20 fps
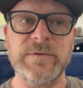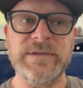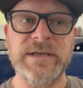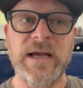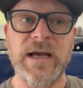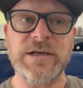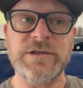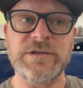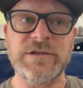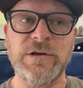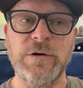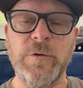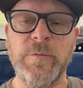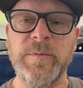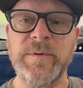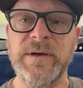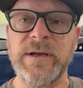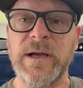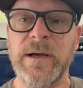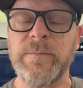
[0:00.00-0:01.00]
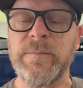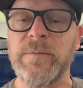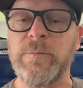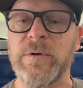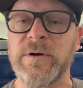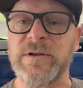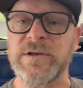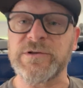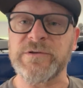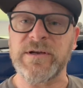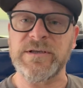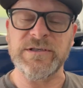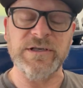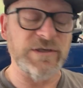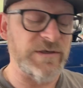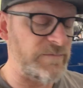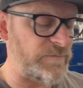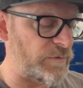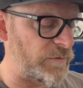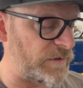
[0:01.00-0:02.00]
actually opening up one of the
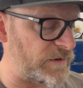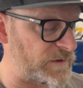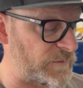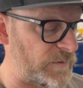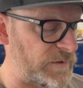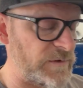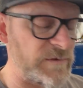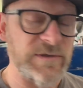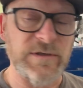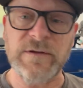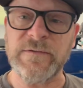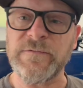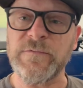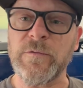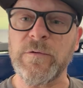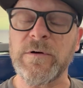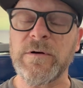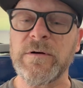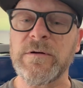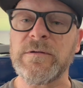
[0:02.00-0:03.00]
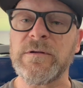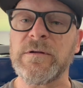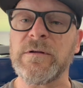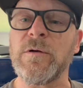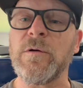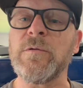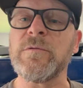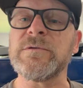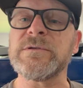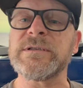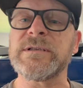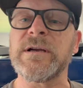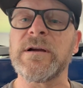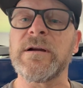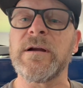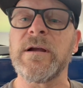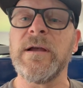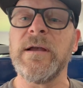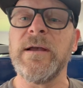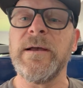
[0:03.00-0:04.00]
transition ports, one of those four little holes there.